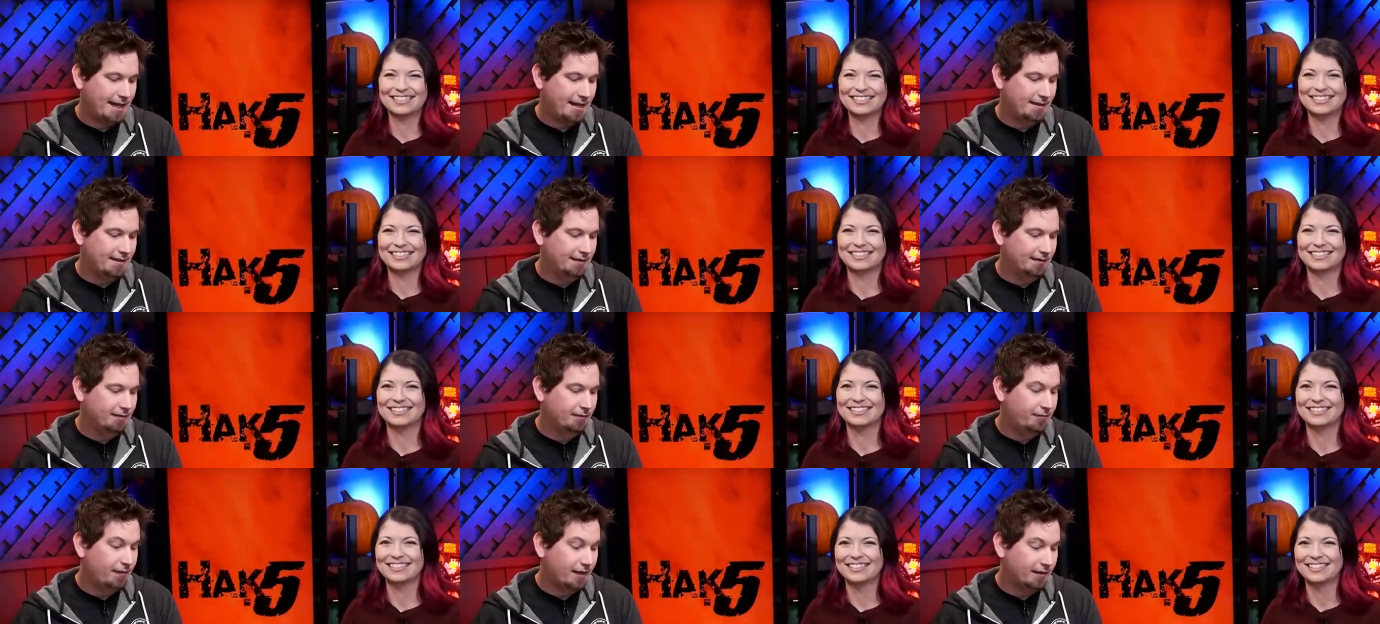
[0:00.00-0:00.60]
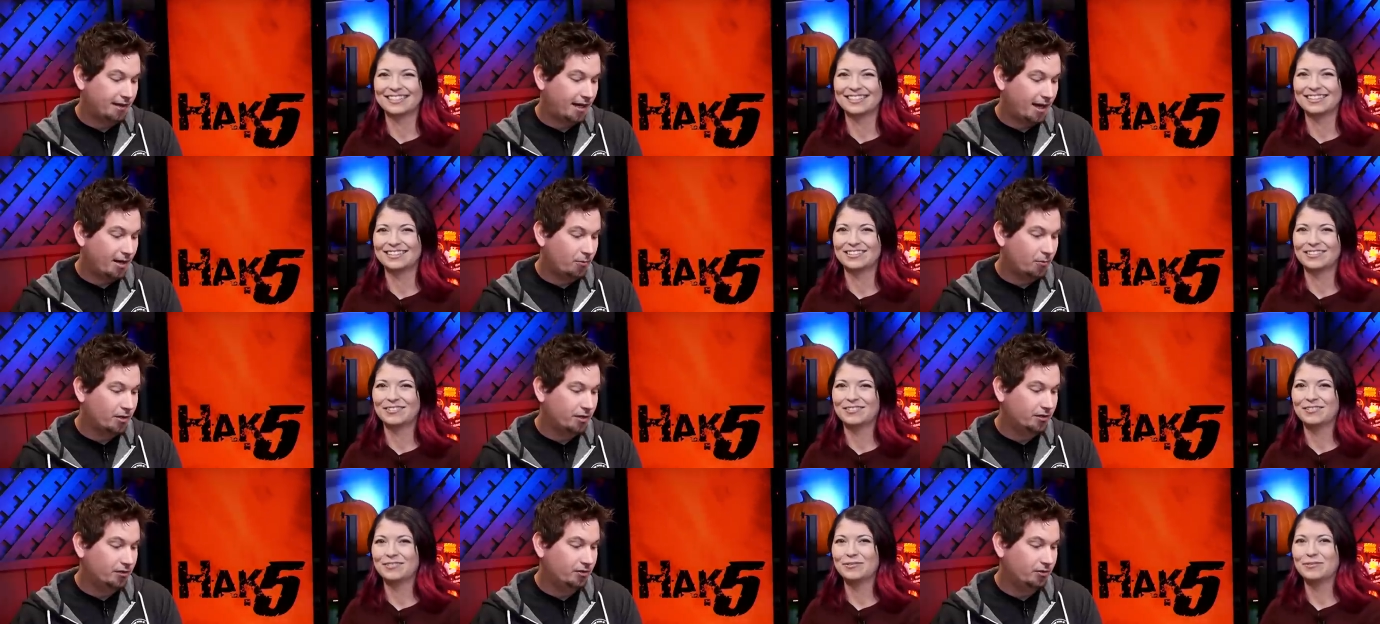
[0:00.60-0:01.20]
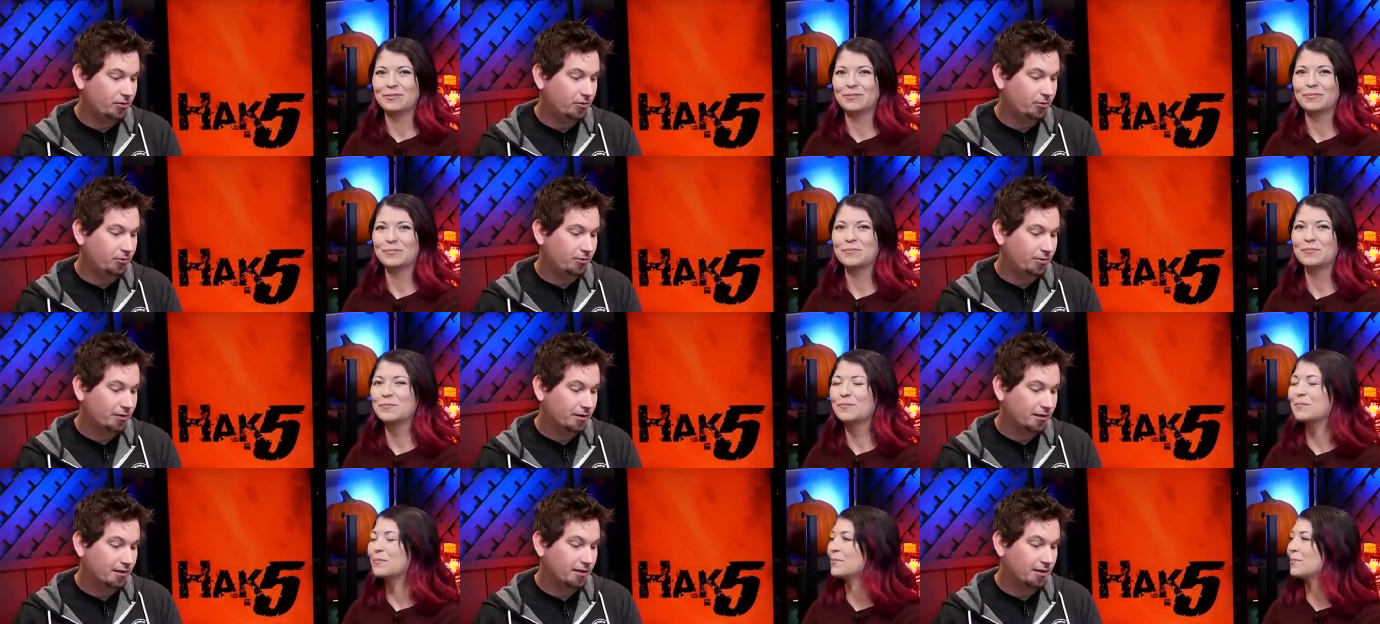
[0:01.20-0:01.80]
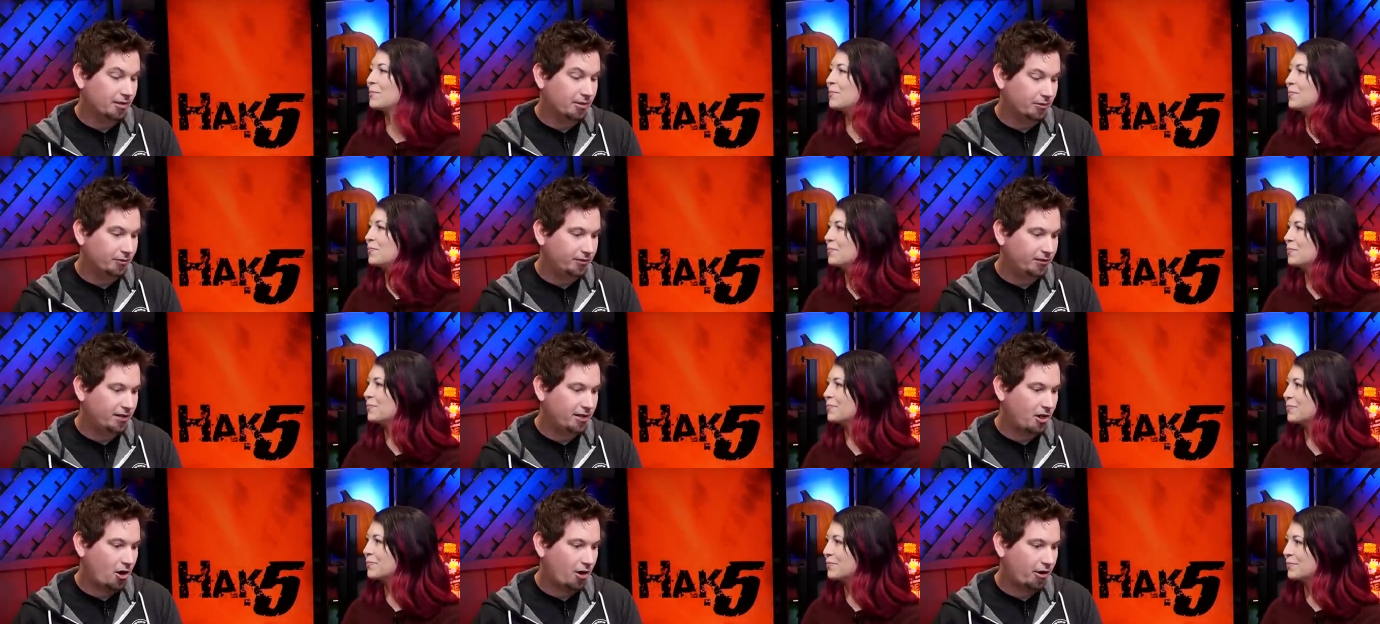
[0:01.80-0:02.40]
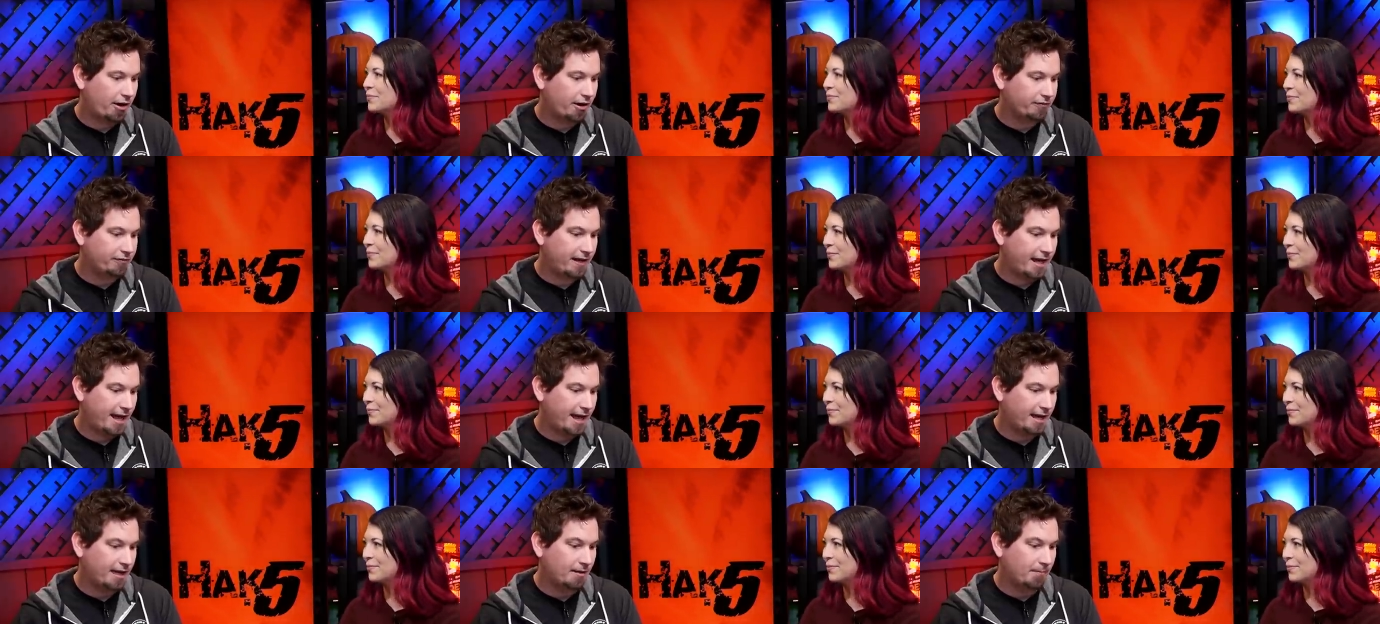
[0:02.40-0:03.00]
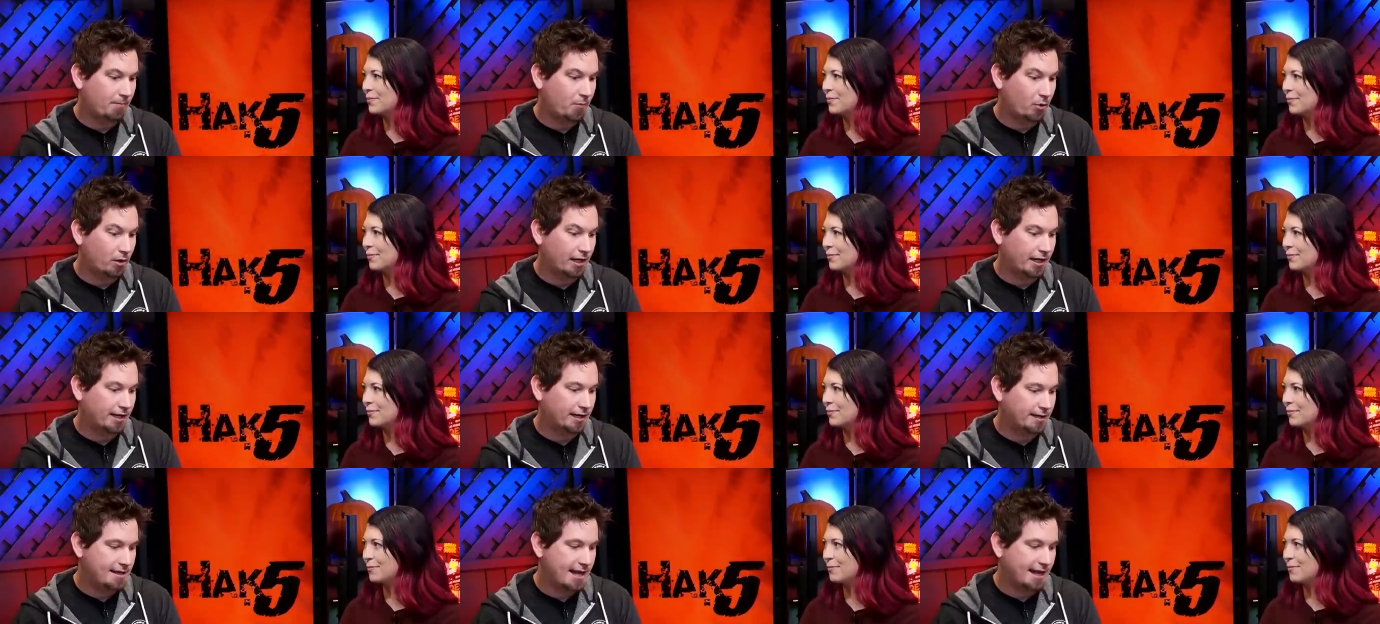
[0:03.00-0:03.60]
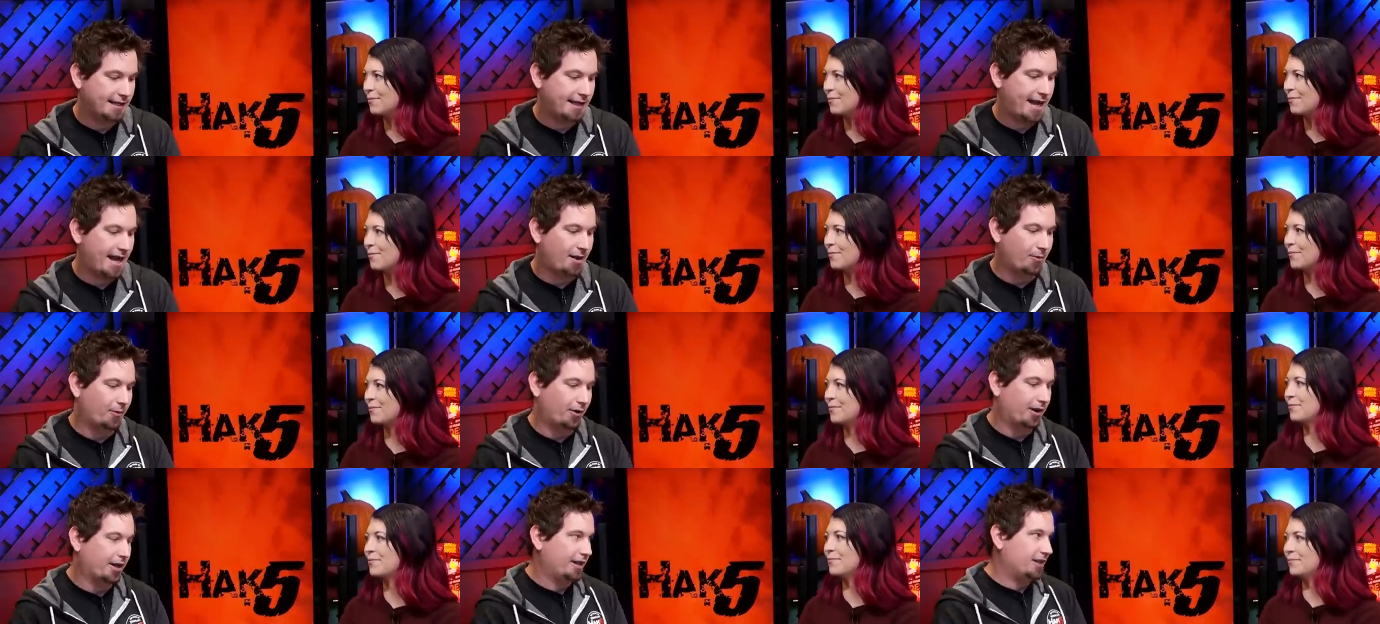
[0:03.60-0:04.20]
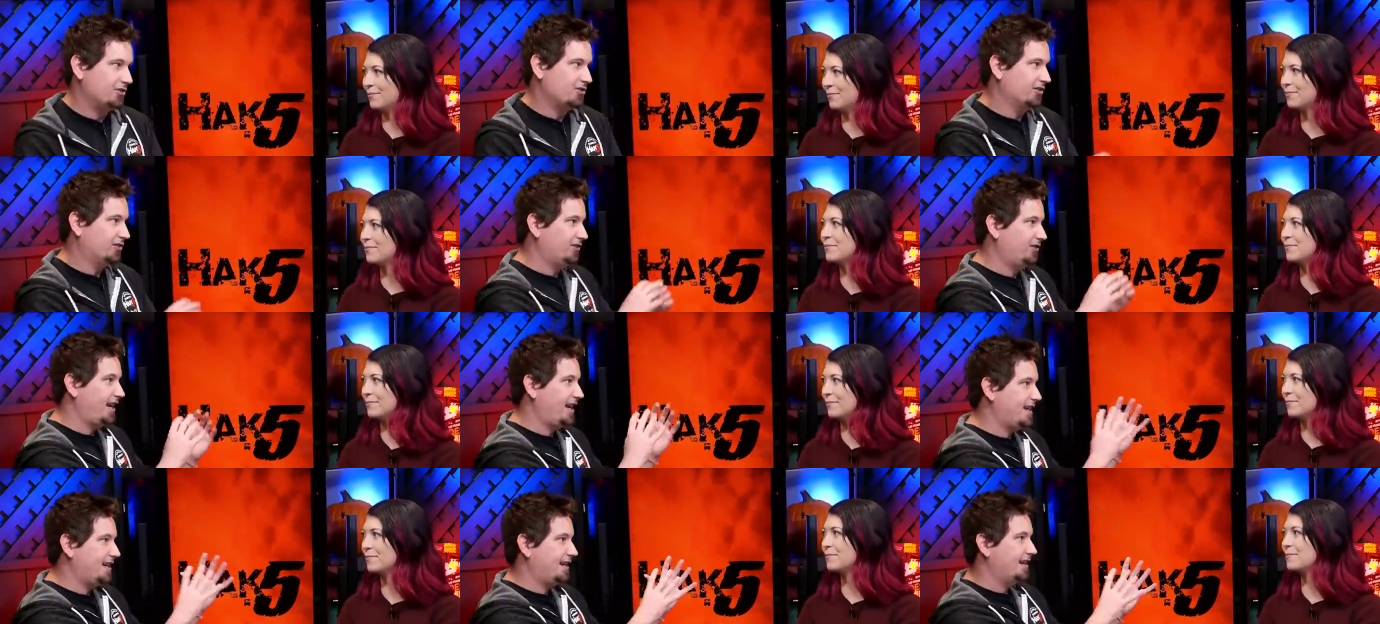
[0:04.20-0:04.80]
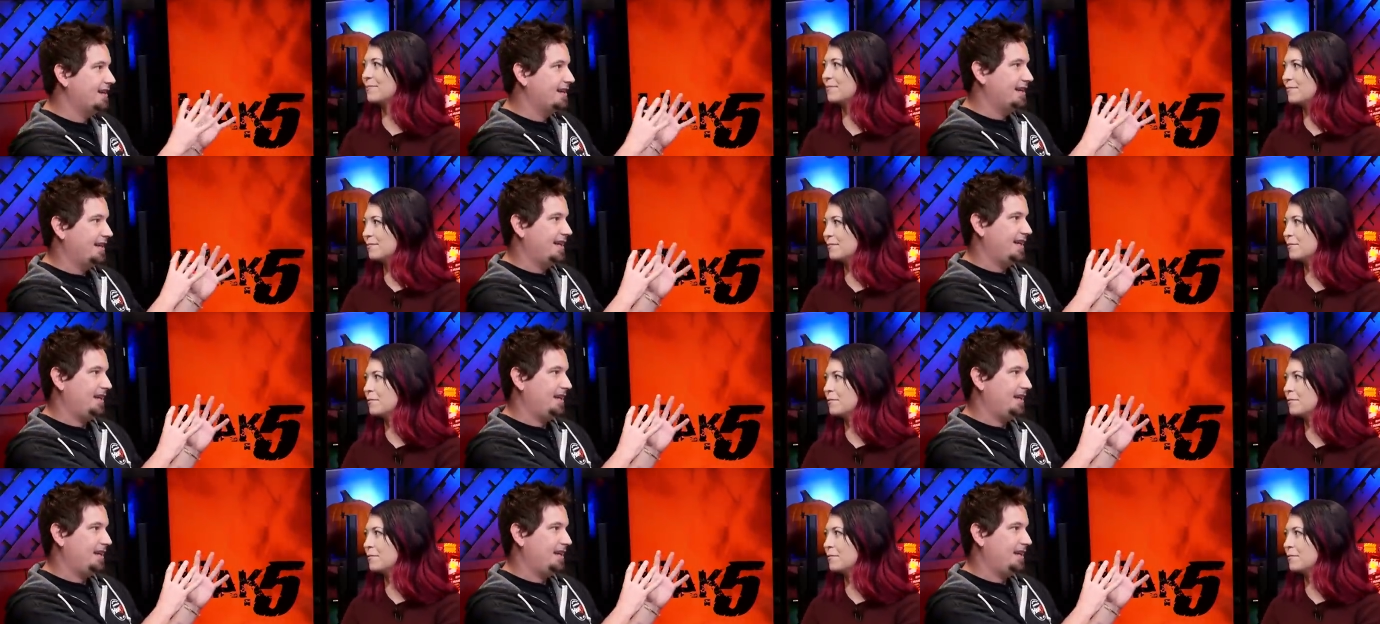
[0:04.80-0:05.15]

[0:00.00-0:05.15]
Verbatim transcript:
Speaker 1: at this. In fact, I want to you know see RF cat more like Netcat, where I can just take